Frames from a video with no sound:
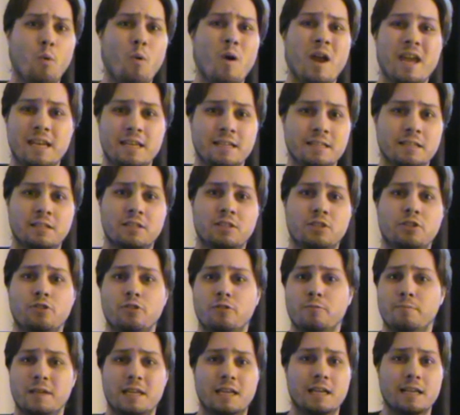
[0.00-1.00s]
acquaintance
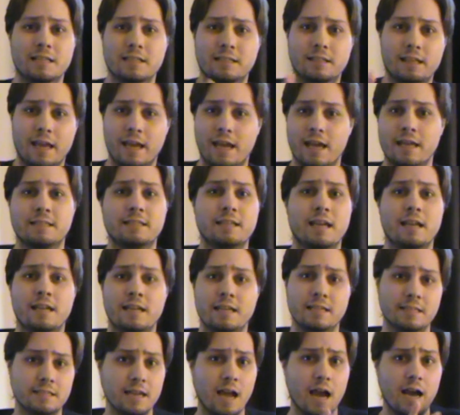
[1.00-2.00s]
to because, like I said,
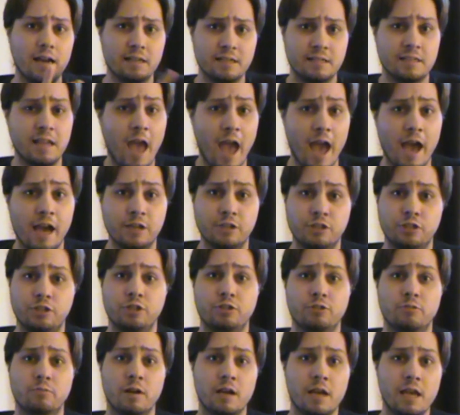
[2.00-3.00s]
he's not attached
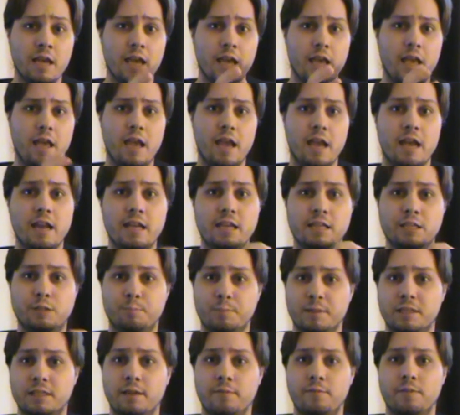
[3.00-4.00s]
to any
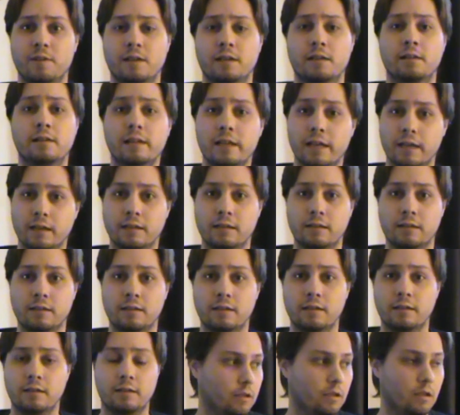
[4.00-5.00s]
specific clique.
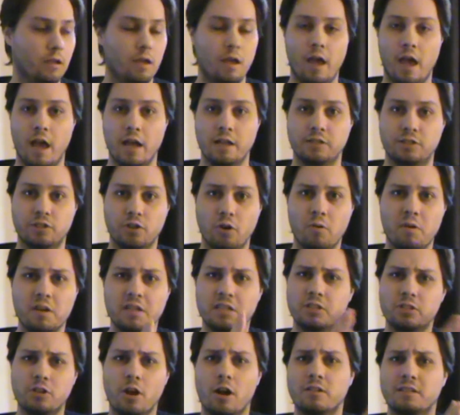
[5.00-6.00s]
And so he
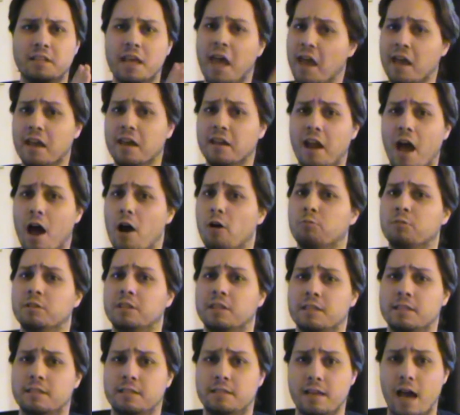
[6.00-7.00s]
starts hanging out with
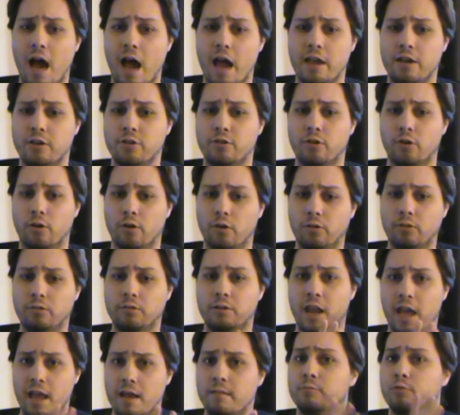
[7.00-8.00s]
this dying
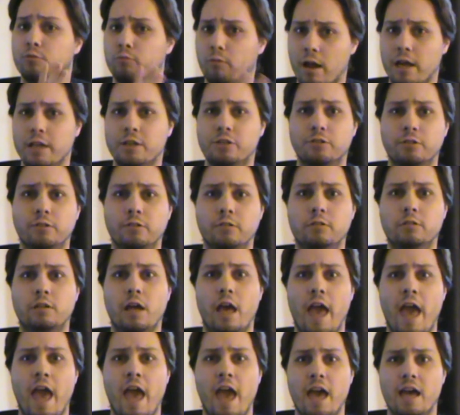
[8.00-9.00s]
girl named
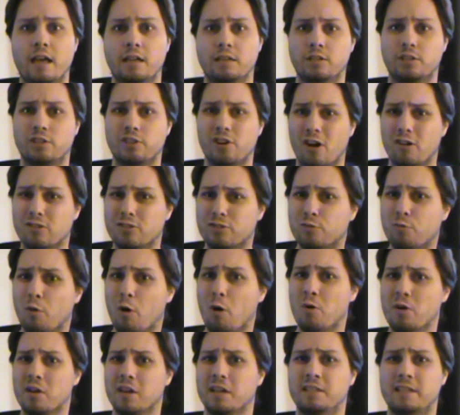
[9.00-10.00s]
Rachel and starts
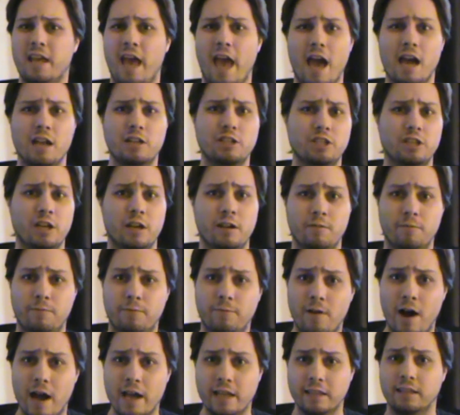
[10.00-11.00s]
growing attached and
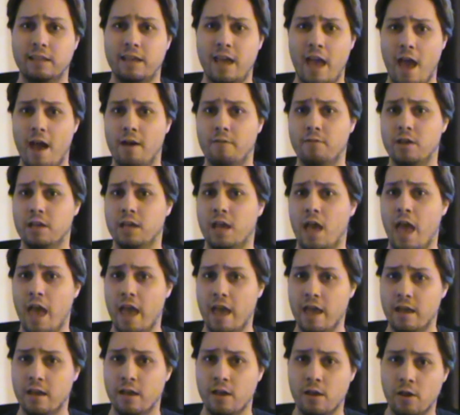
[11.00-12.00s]
finally having
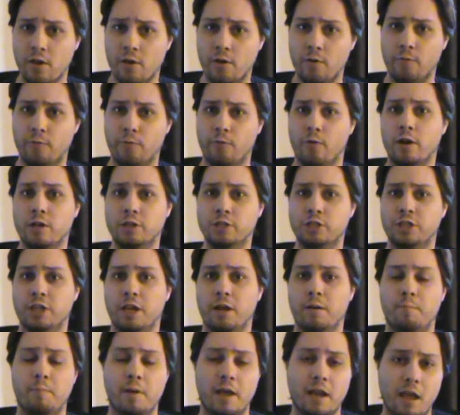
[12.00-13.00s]
a
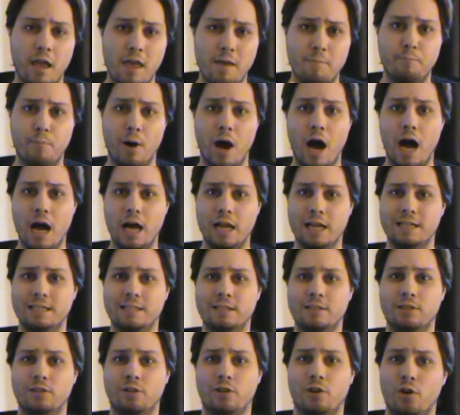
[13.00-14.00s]
friendship and a
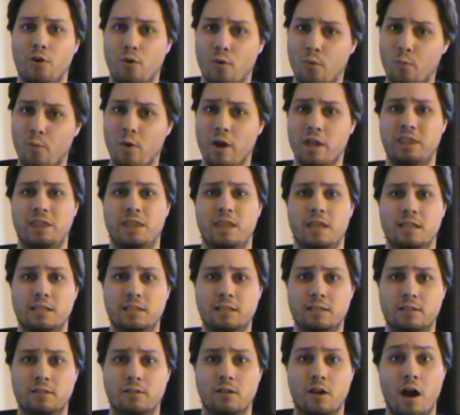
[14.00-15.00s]
bond with
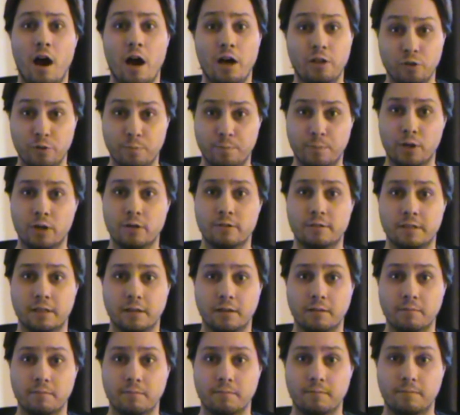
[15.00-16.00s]
this other
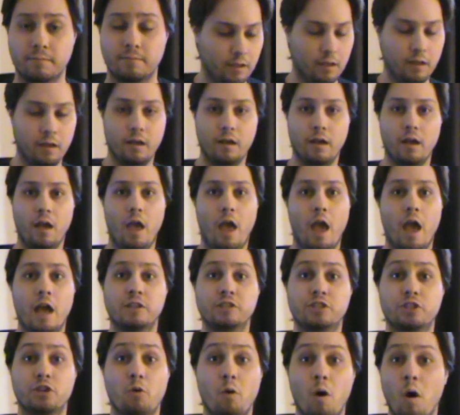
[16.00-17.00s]
person.
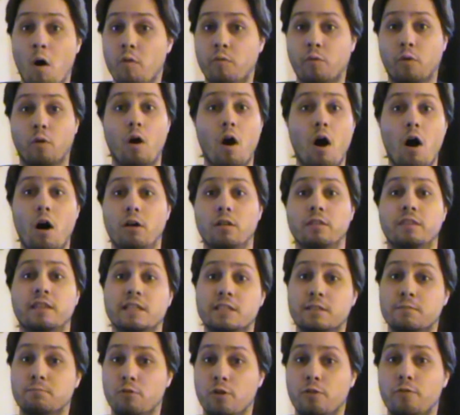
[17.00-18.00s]
And so overall,
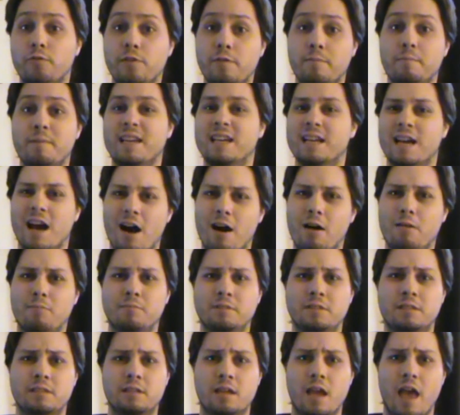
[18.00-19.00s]
this movie
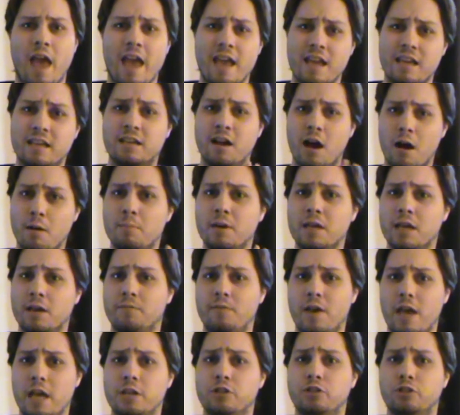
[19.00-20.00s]
becomes a
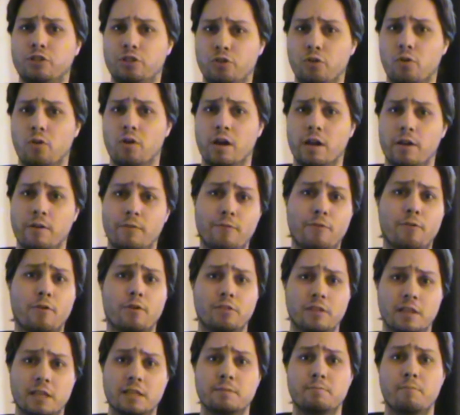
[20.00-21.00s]
coming-of-age story
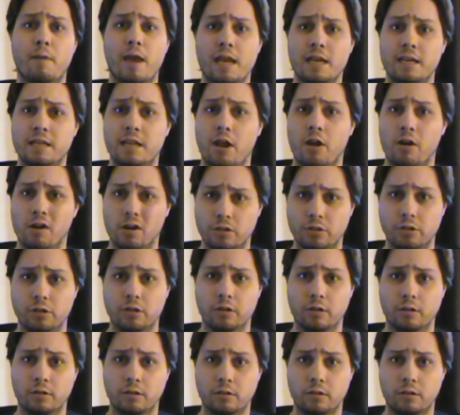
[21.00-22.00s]
for this main character,
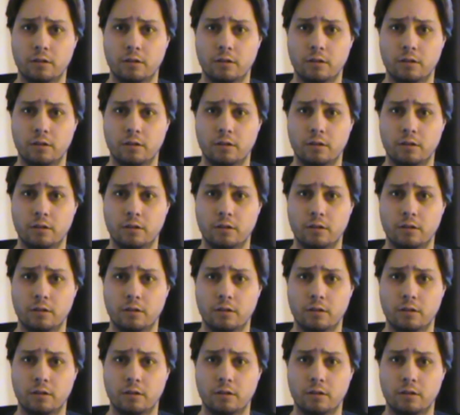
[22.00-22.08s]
